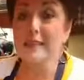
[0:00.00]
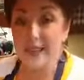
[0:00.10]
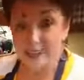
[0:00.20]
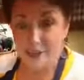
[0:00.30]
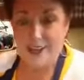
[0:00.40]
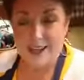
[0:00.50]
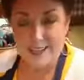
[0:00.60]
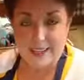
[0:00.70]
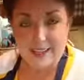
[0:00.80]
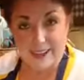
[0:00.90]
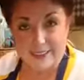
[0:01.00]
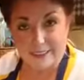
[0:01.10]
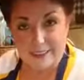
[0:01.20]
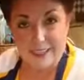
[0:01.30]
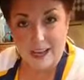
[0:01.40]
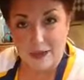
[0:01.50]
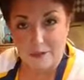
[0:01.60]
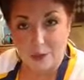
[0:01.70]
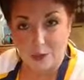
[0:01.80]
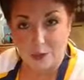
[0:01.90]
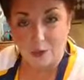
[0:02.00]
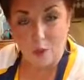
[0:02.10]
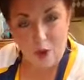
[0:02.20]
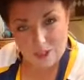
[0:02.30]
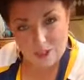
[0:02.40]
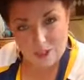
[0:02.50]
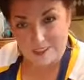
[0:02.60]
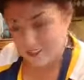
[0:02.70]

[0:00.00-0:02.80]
to take your gasket out every time you wash